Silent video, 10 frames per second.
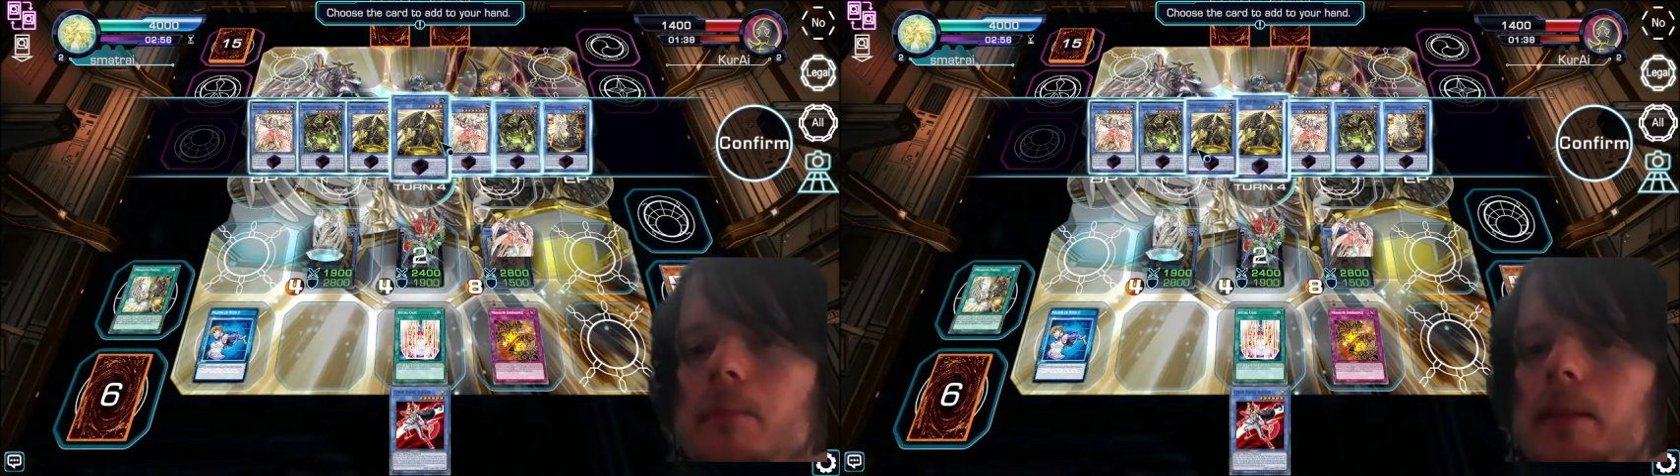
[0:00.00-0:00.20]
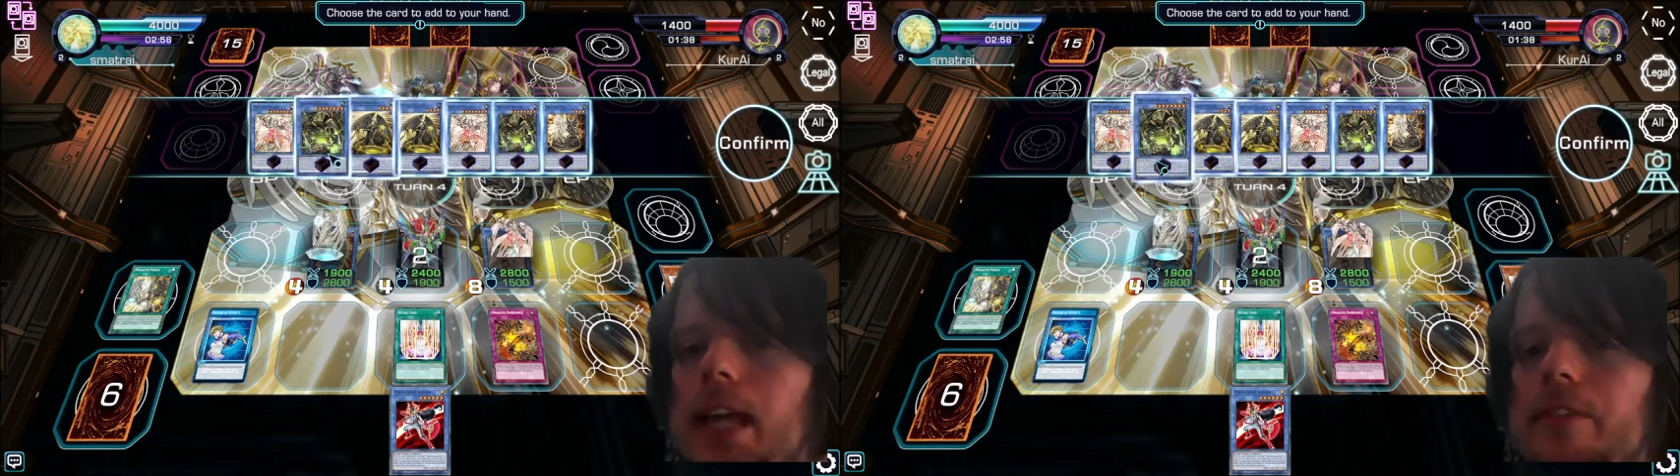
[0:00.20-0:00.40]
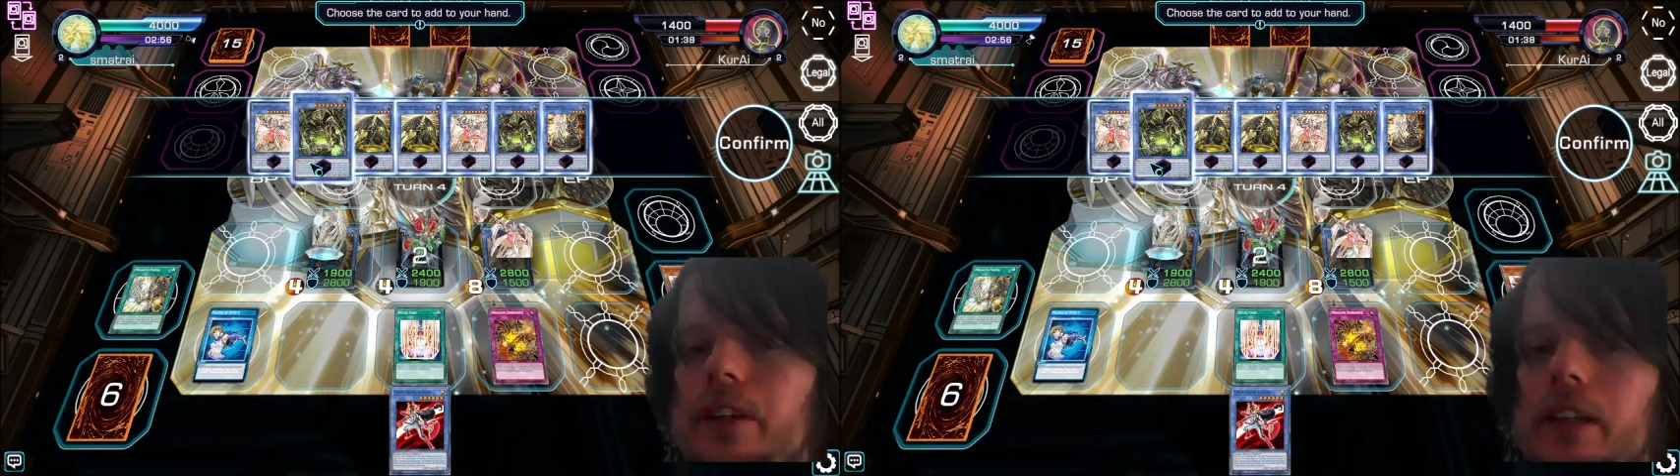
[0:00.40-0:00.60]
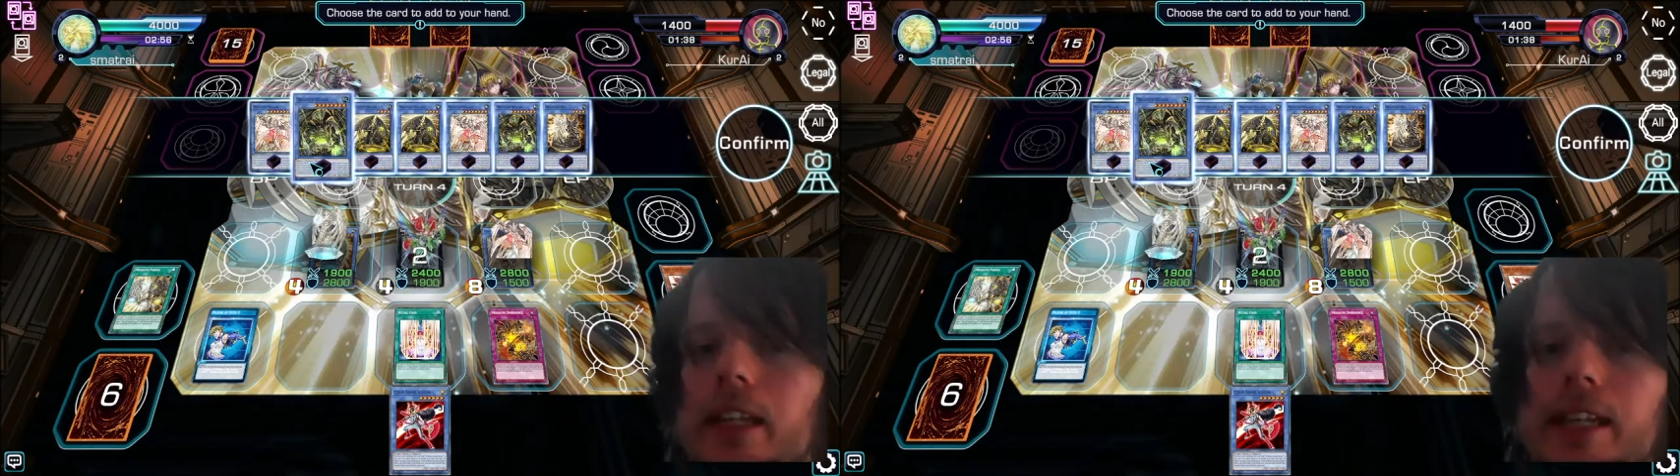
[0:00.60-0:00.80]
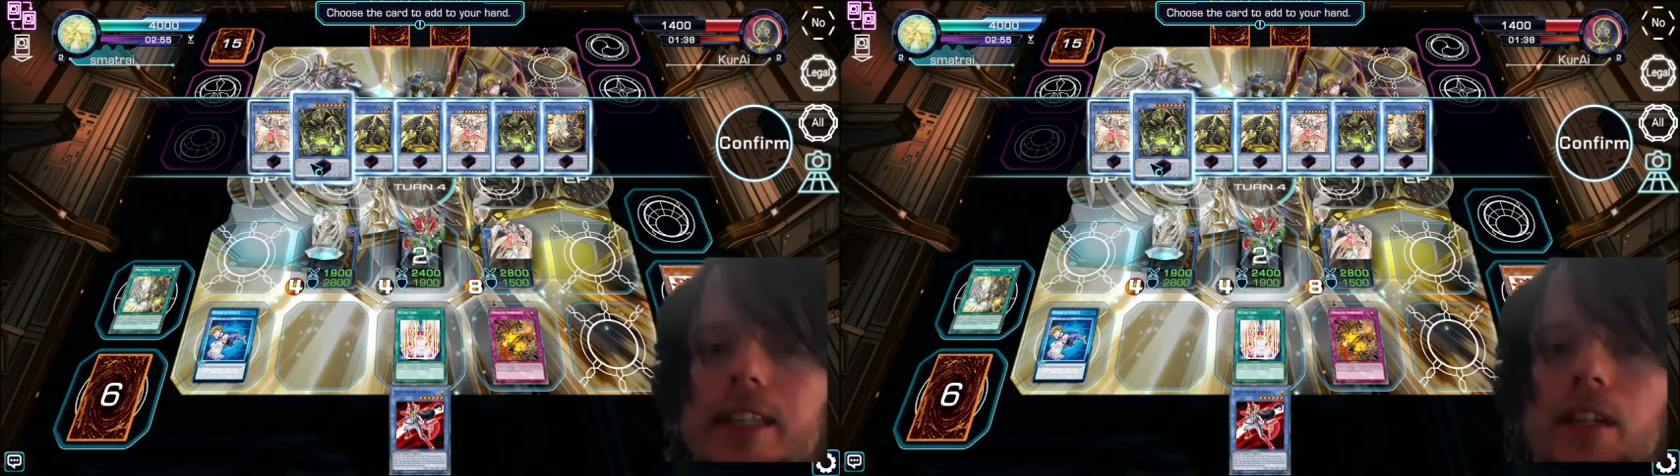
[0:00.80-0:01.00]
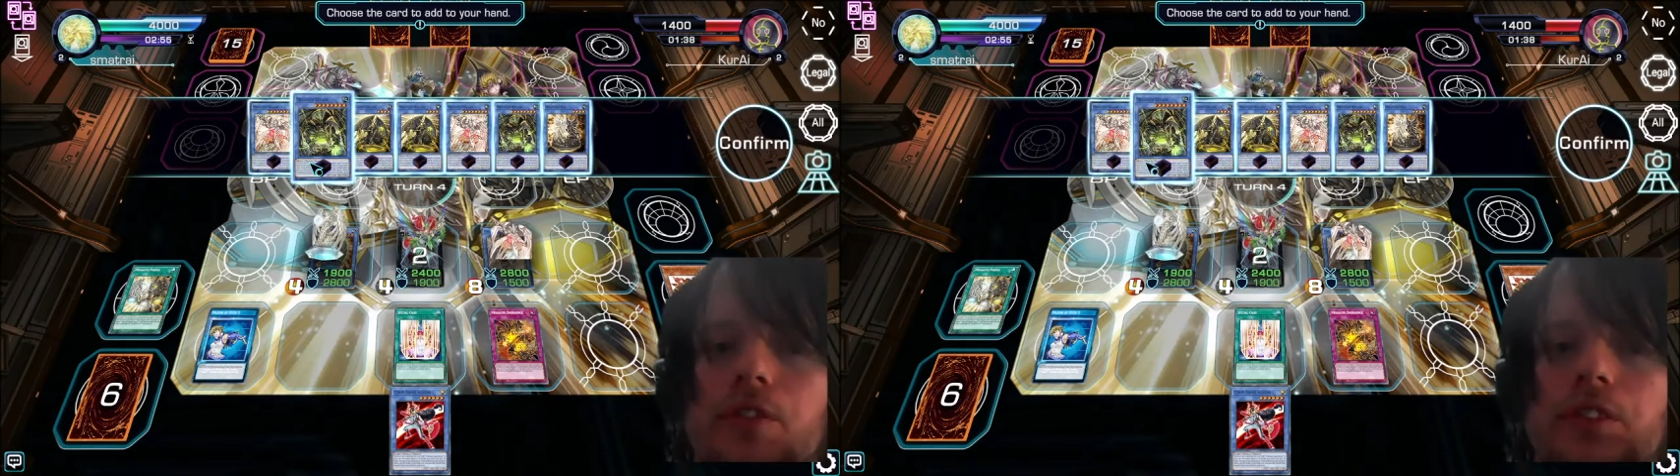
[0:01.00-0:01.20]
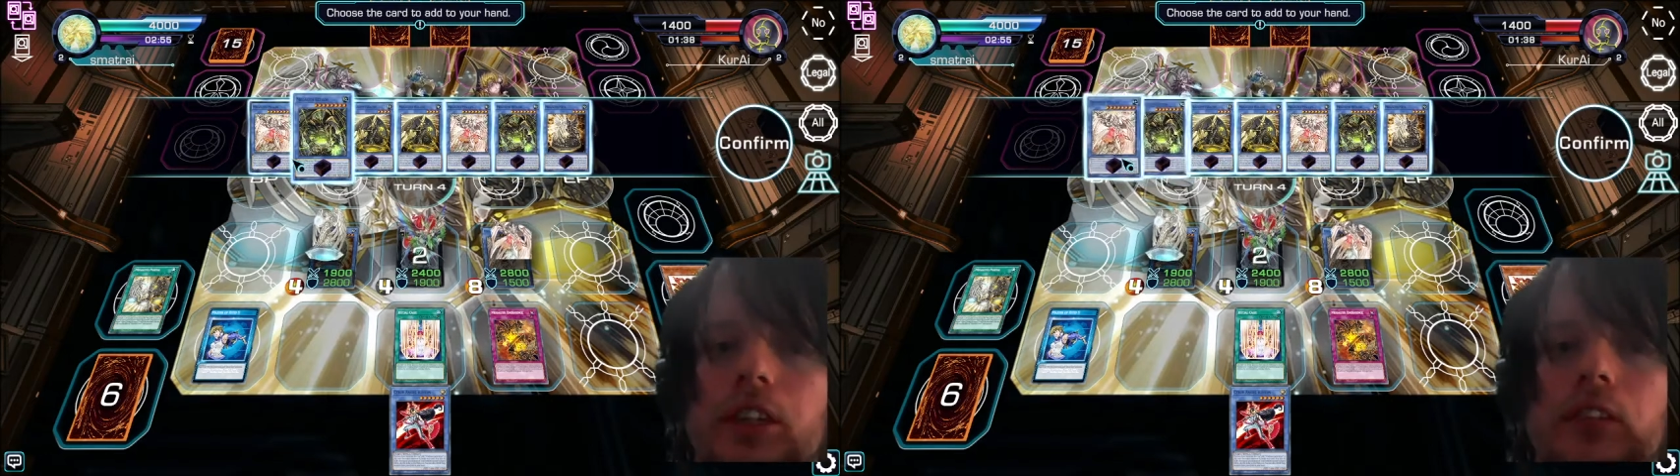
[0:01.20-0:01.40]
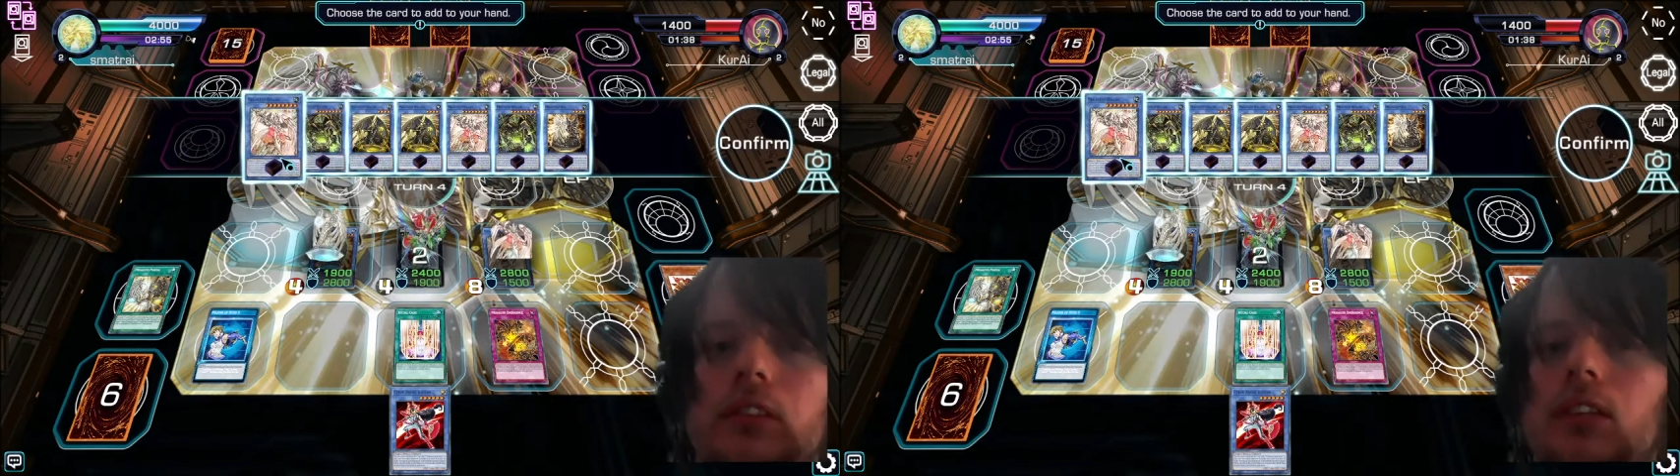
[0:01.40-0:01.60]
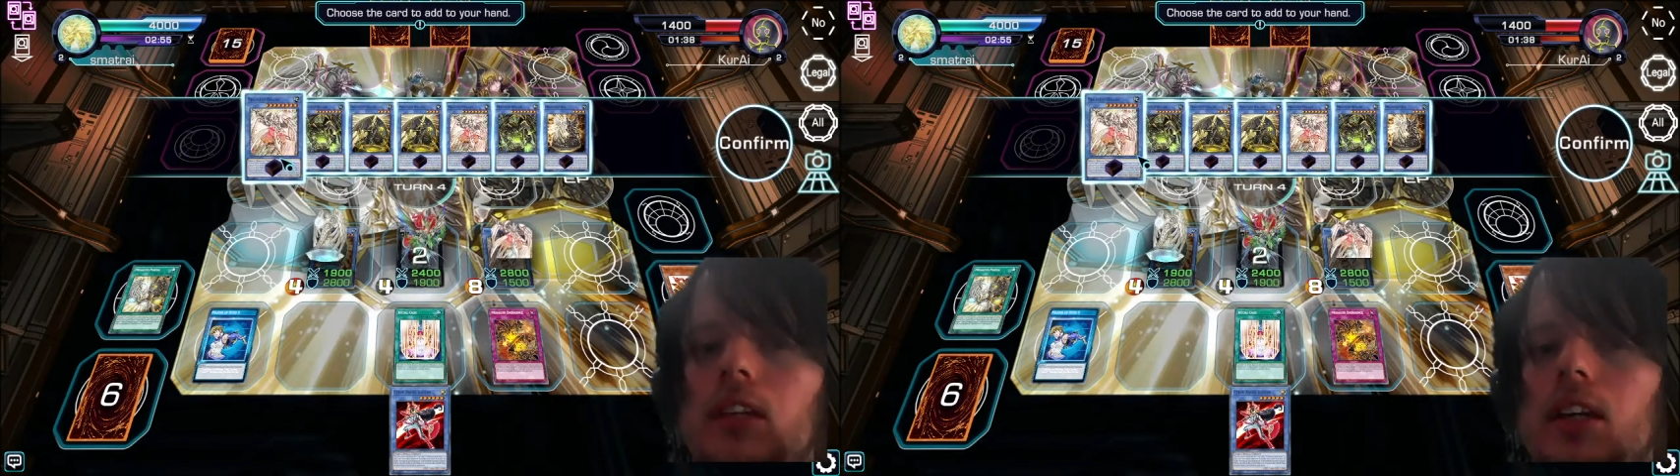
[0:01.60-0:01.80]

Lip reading: but I really like the Ophiel.